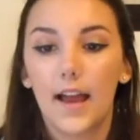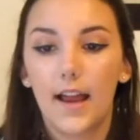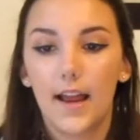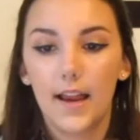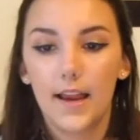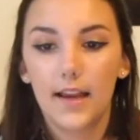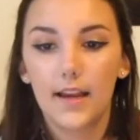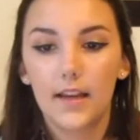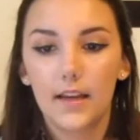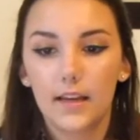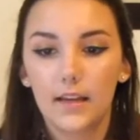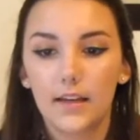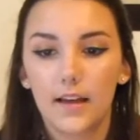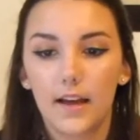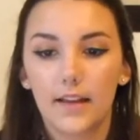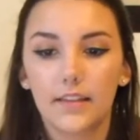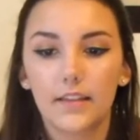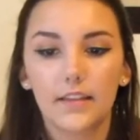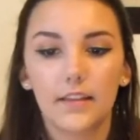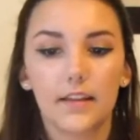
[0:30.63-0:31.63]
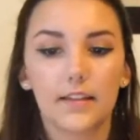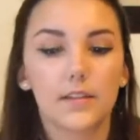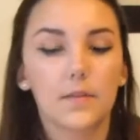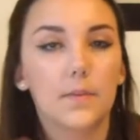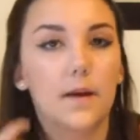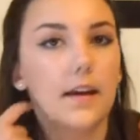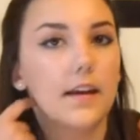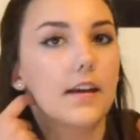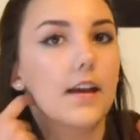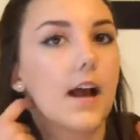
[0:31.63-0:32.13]
And I think that's
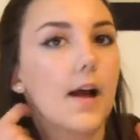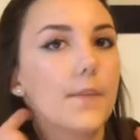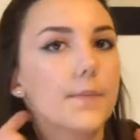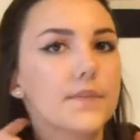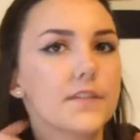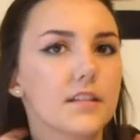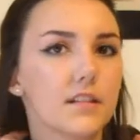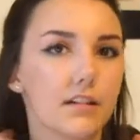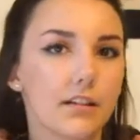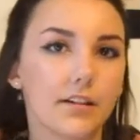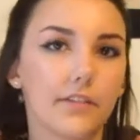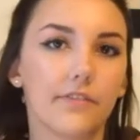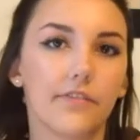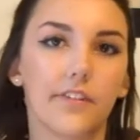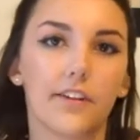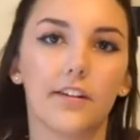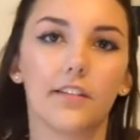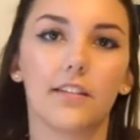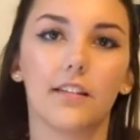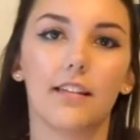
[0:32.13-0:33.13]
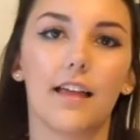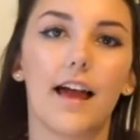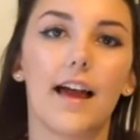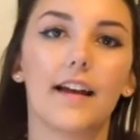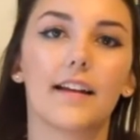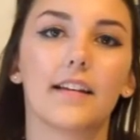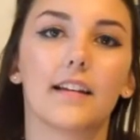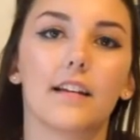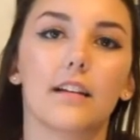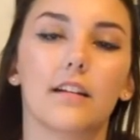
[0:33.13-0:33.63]
about it. I'm sorry for the
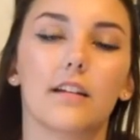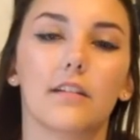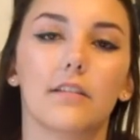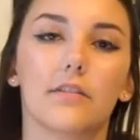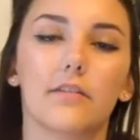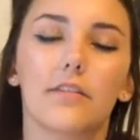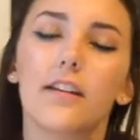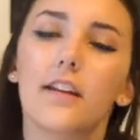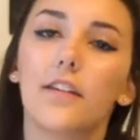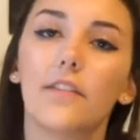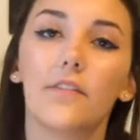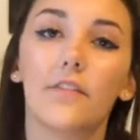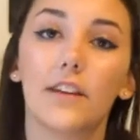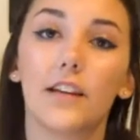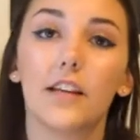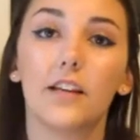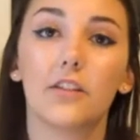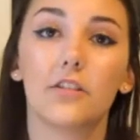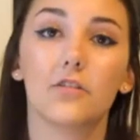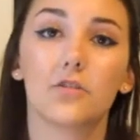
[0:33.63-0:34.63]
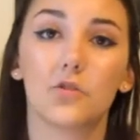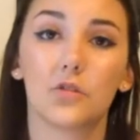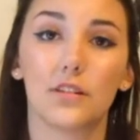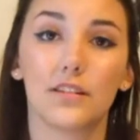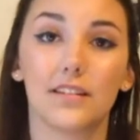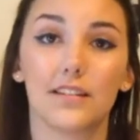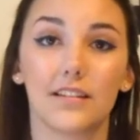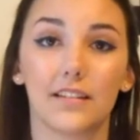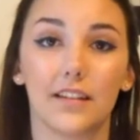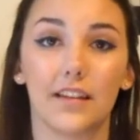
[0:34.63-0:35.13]
lack of videos
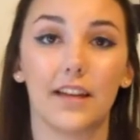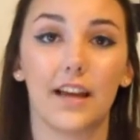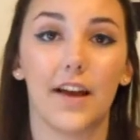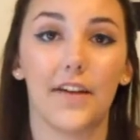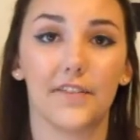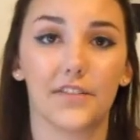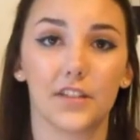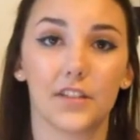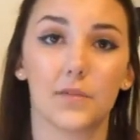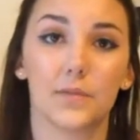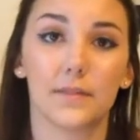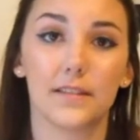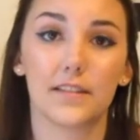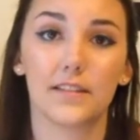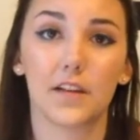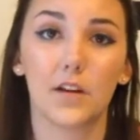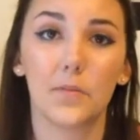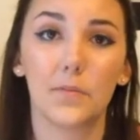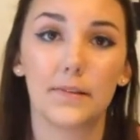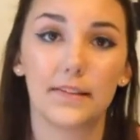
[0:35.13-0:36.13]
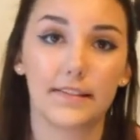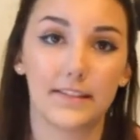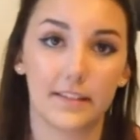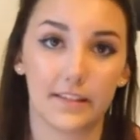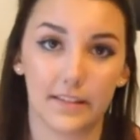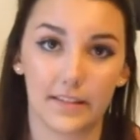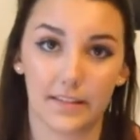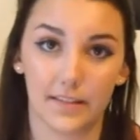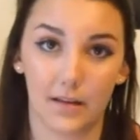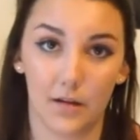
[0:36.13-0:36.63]
recently. I've just been so busy
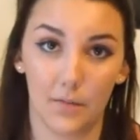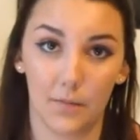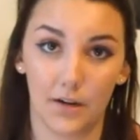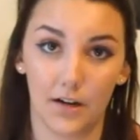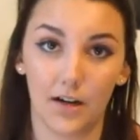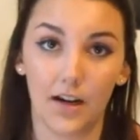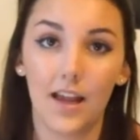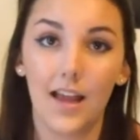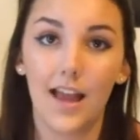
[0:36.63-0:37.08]
this summer.